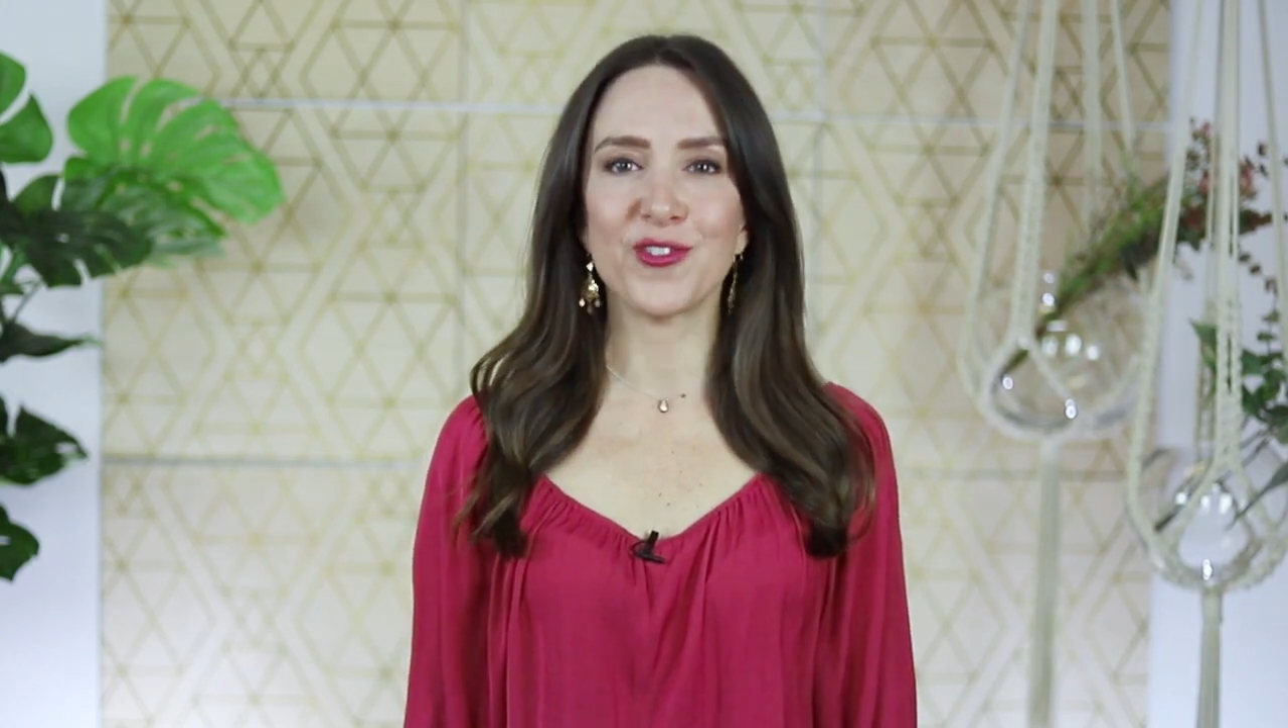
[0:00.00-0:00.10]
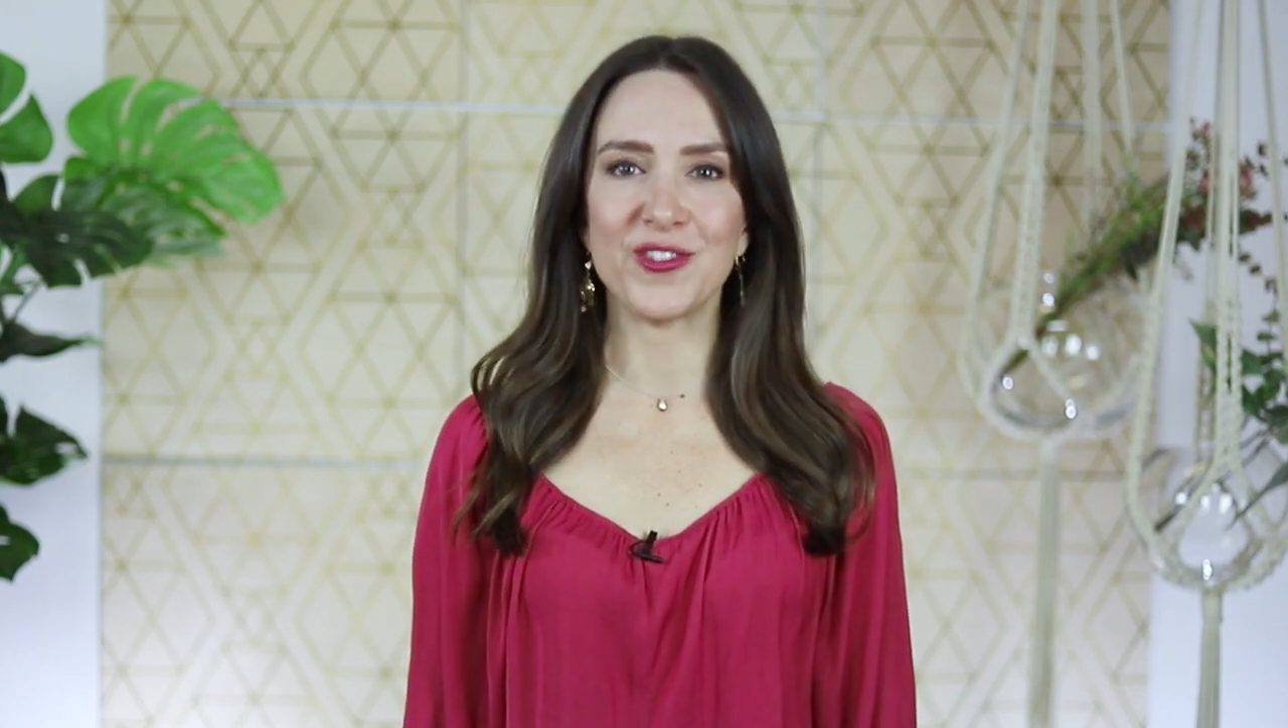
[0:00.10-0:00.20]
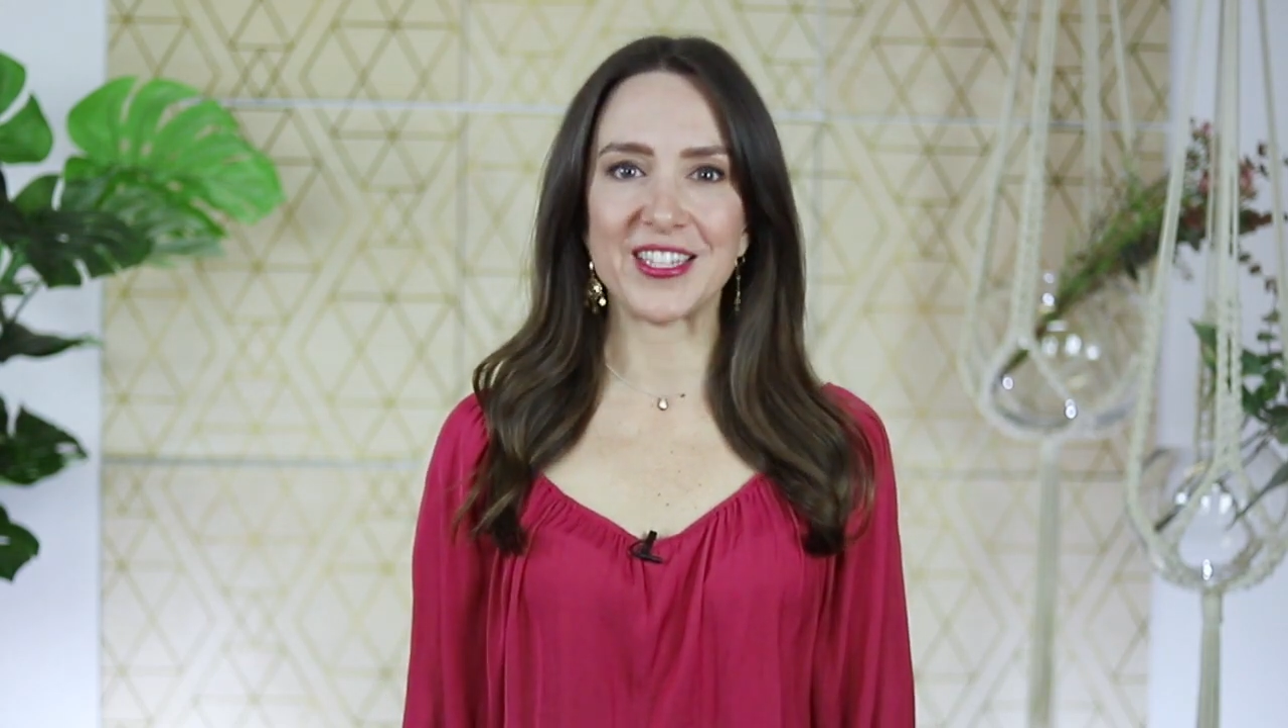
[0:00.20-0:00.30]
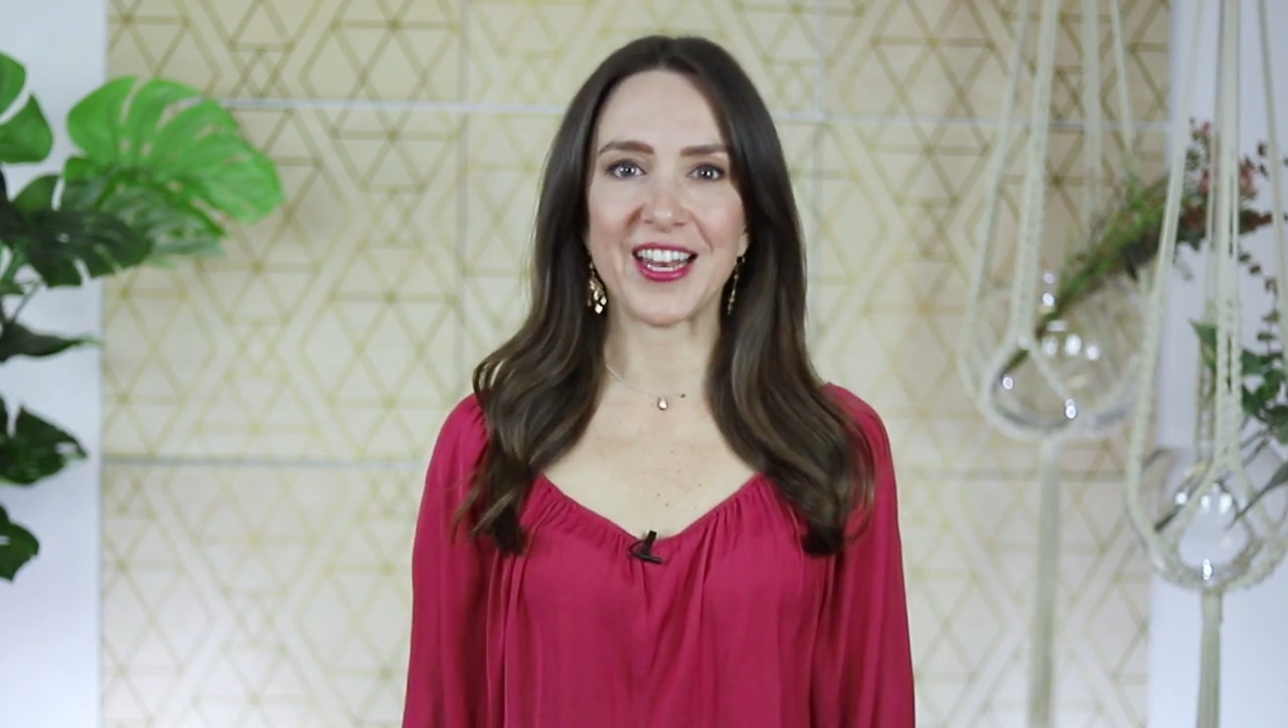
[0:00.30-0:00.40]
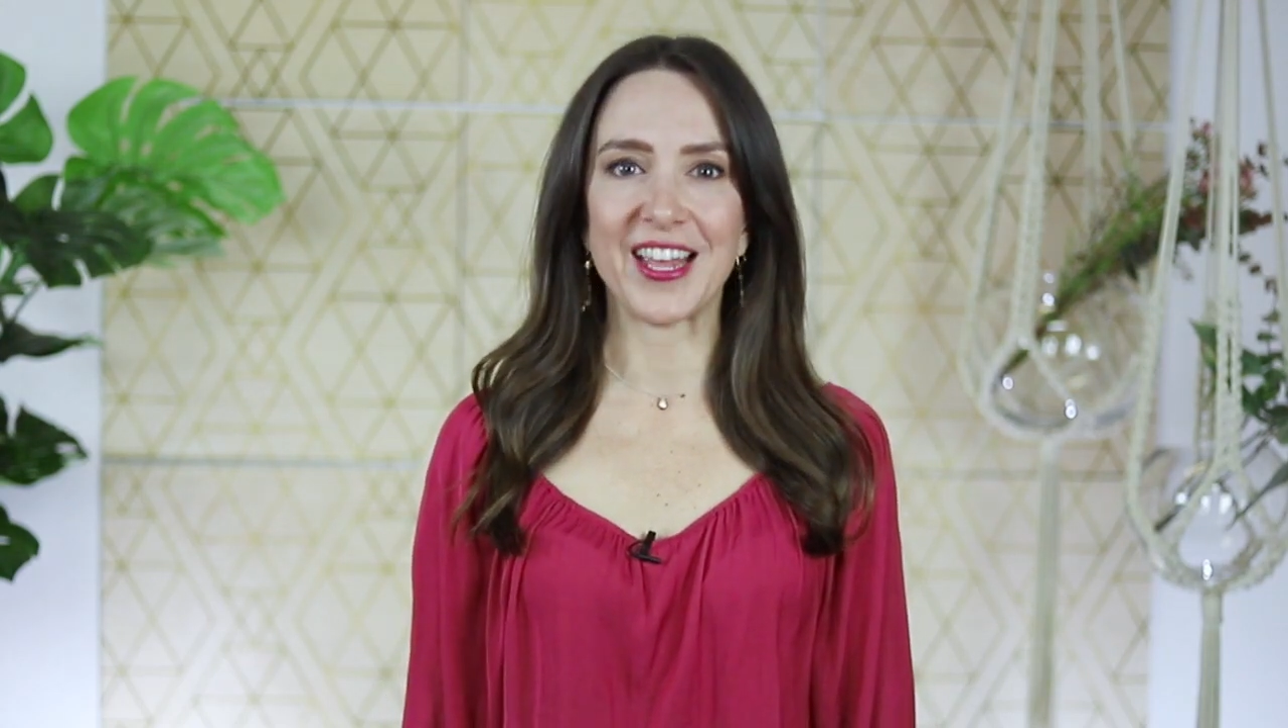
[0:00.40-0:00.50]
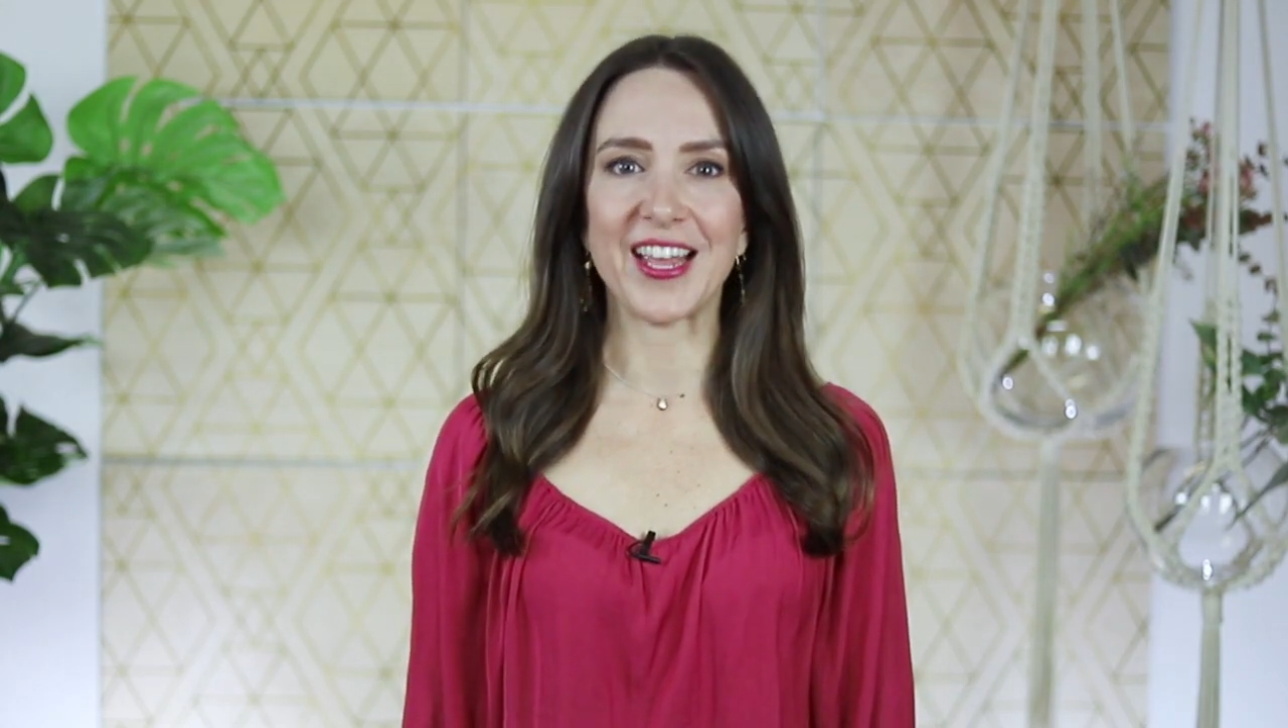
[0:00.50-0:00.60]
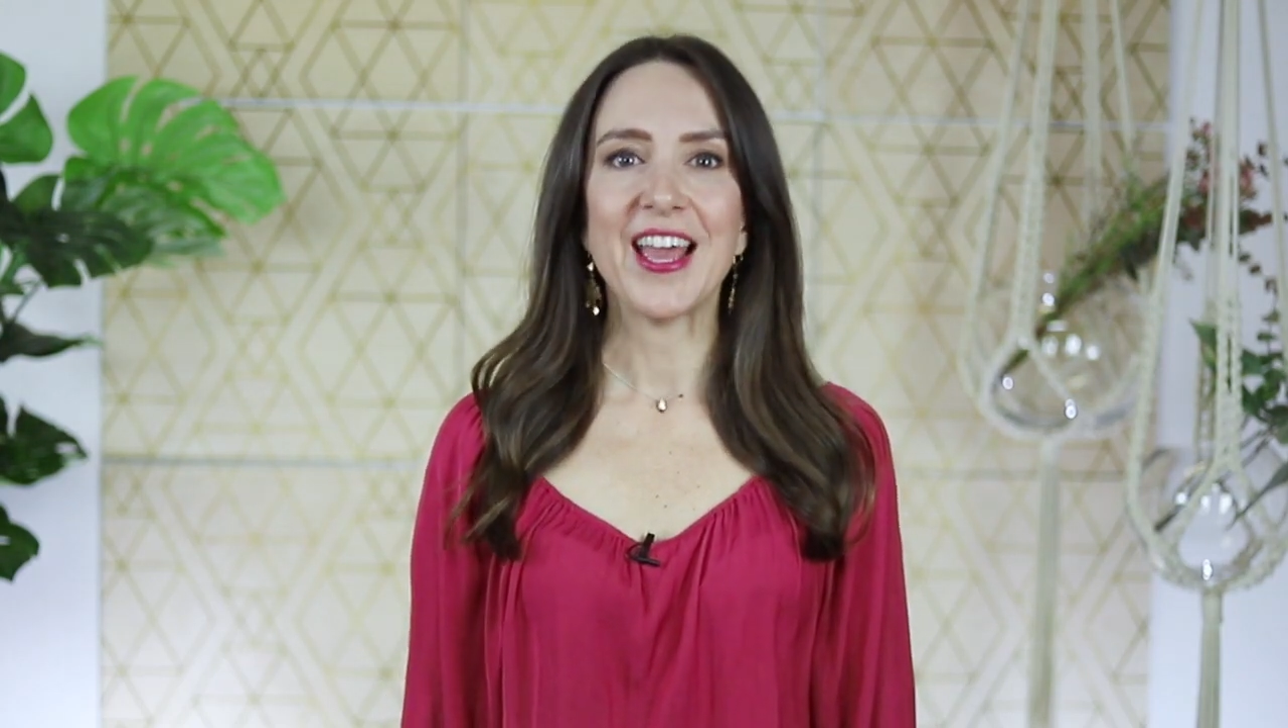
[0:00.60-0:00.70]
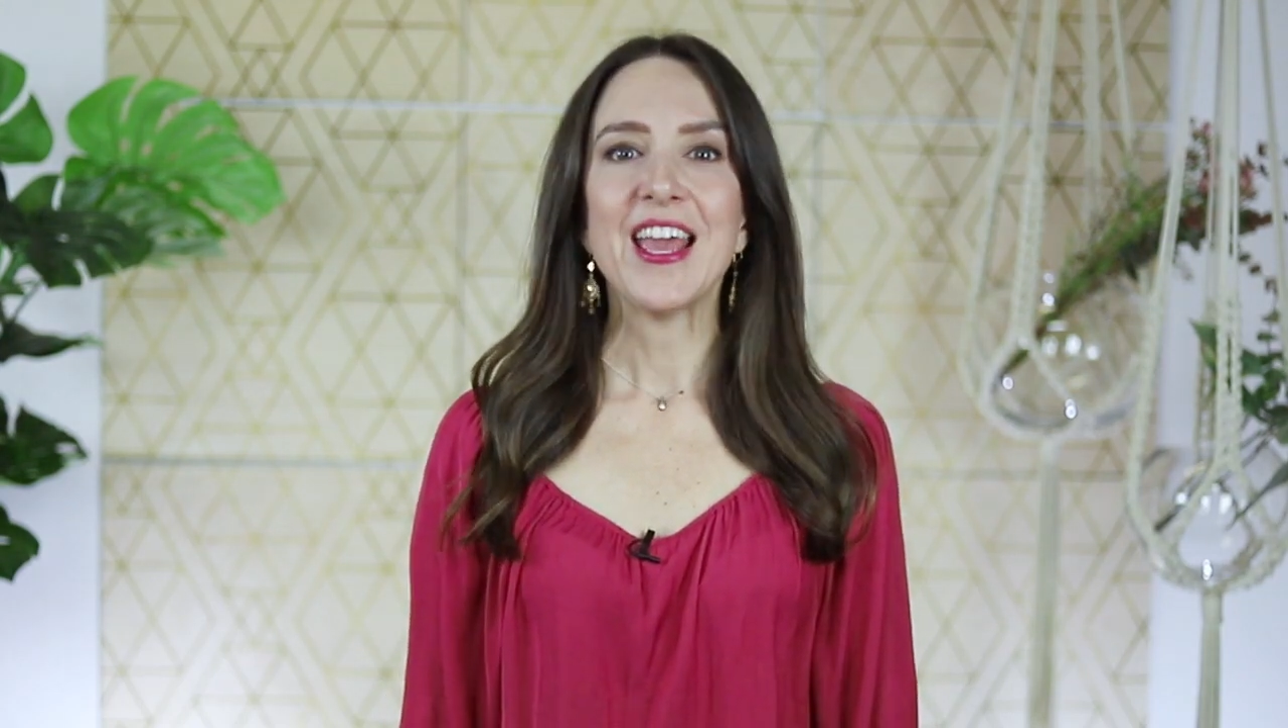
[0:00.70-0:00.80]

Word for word: for visiting.